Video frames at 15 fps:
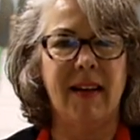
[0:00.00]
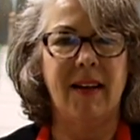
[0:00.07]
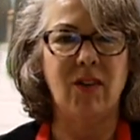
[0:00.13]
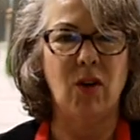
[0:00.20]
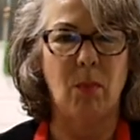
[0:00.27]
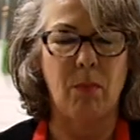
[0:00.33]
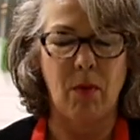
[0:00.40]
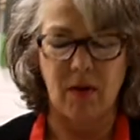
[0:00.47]
in
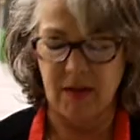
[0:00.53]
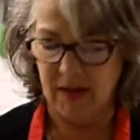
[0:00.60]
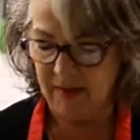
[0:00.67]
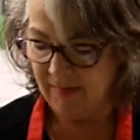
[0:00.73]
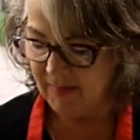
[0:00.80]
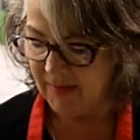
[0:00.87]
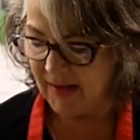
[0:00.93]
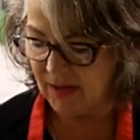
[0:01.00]
your
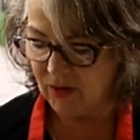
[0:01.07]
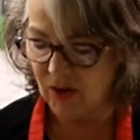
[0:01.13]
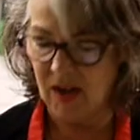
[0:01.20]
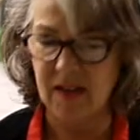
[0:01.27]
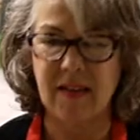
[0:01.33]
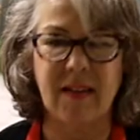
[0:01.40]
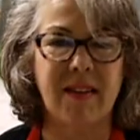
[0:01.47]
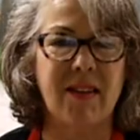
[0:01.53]
body. They're
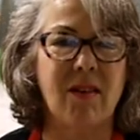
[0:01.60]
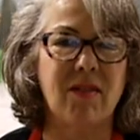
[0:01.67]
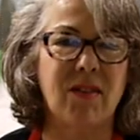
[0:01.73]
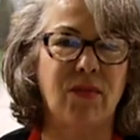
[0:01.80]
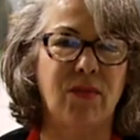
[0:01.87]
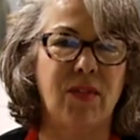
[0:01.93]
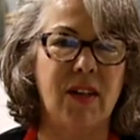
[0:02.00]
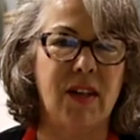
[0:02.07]
chasing
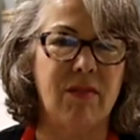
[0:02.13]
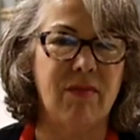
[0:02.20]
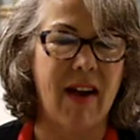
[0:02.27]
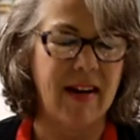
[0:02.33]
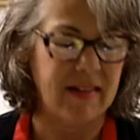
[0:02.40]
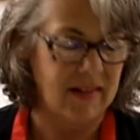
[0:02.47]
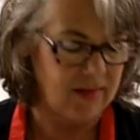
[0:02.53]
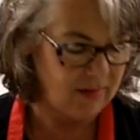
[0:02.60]
those free
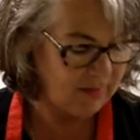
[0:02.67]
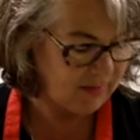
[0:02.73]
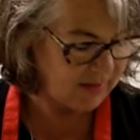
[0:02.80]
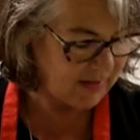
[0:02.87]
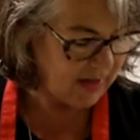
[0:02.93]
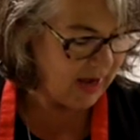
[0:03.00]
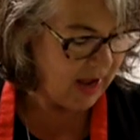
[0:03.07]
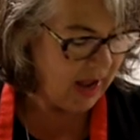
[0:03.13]

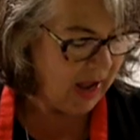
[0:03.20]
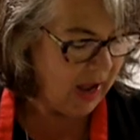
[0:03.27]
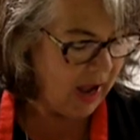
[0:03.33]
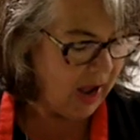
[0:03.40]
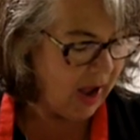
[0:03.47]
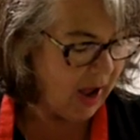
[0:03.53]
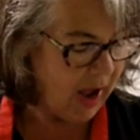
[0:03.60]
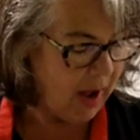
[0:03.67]
radicals.
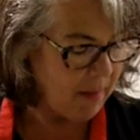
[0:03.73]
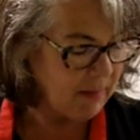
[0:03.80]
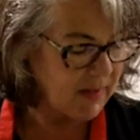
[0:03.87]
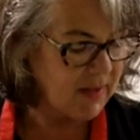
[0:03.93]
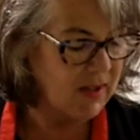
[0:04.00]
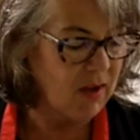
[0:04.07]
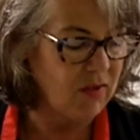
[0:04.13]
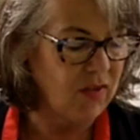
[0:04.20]

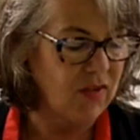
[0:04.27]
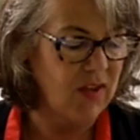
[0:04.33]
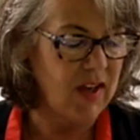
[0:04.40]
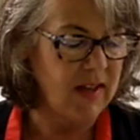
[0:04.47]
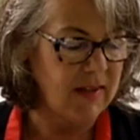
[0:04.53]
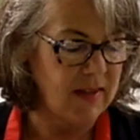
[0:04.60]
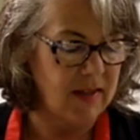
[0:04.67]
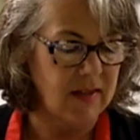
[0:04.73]
So
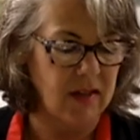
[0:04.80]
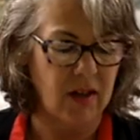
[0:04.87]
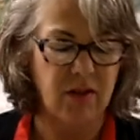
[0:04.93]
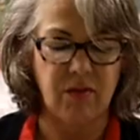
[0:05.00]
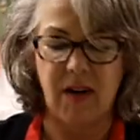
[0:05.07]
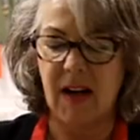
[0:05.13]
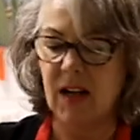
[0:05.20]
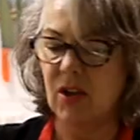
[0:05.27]
this is a
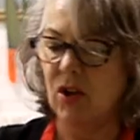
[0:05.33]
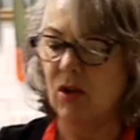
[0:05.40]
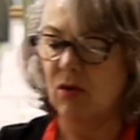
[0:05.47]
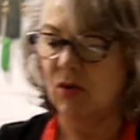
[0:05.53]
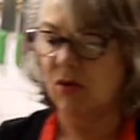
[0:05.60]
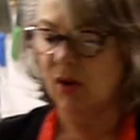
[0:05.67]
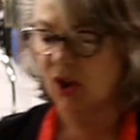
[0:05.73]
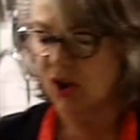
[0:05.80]
great
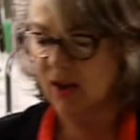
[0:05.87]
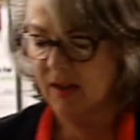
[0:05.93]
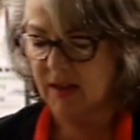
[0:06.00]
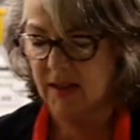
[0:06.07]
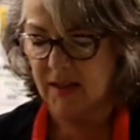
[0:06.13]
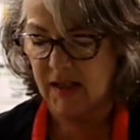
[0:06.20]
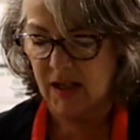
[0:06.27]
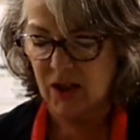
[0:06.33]

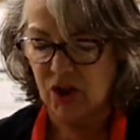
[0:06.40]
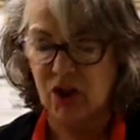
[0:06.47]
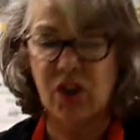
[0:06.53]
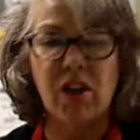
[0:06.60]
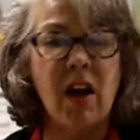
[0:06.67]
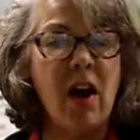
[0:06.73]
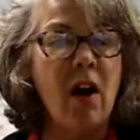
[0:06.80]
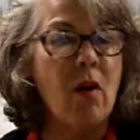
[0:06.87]
nutritious
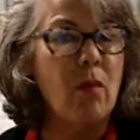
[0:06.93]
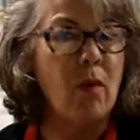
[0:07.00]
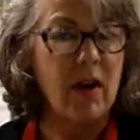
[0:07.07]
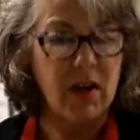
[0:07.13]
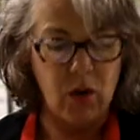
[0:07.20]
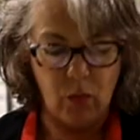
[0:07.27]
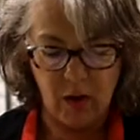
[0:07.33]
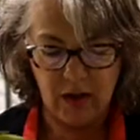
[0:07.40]
dish.
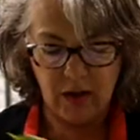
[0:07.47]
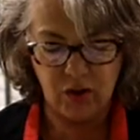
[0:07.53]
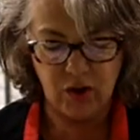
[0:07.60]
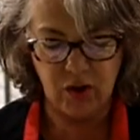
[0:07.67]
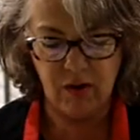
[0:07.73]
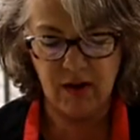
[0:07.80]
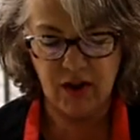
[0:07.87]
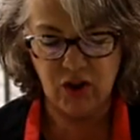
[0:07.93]
What you want to
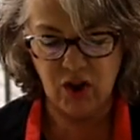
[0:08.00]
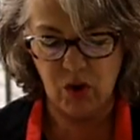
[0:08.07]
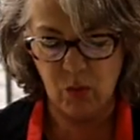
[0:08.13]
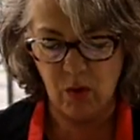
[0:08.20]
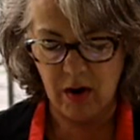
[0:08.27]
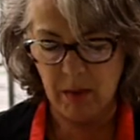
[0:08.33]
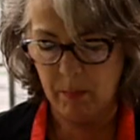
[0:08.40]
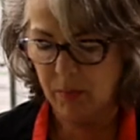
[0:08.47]
do is you
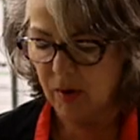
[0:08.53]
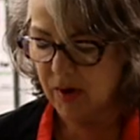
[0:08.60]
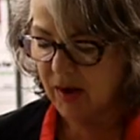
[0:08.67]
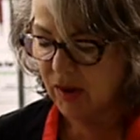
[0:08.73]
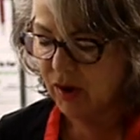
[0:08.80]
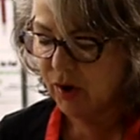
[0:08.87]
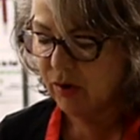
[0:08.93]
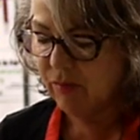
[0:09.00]
want to put
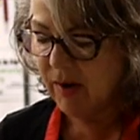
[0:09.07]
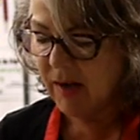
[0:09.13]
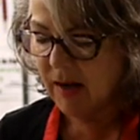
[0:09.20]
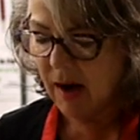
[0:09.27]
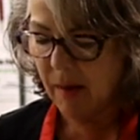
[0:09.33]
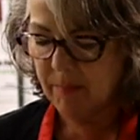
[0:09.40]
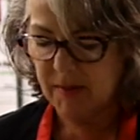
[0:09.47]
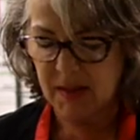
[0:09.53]
in 3
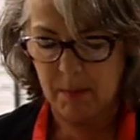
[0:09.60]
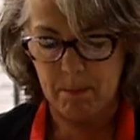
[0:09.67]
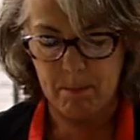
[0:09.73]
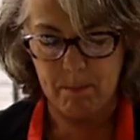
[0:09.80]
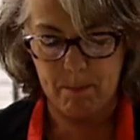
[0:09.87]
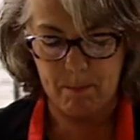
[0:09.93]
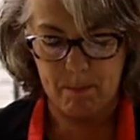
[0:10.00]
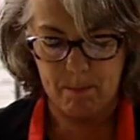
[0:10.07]
cups of
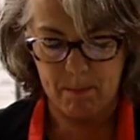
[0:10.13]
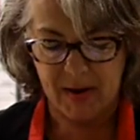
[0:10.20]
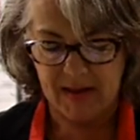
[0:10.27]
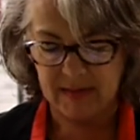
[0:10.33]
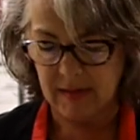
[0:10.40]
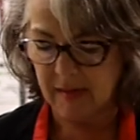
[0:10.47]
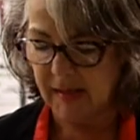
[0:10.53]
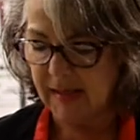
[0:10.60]

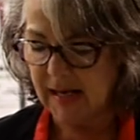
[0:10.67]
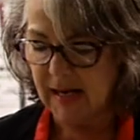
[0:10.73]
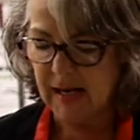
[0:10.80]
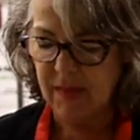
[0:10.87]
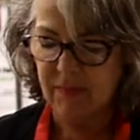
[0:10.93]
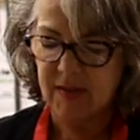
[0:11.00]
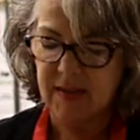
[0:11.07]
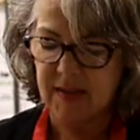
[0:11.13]
basil
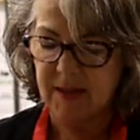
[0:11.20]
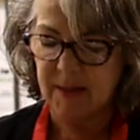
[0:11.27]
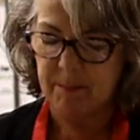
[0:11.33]
leaves,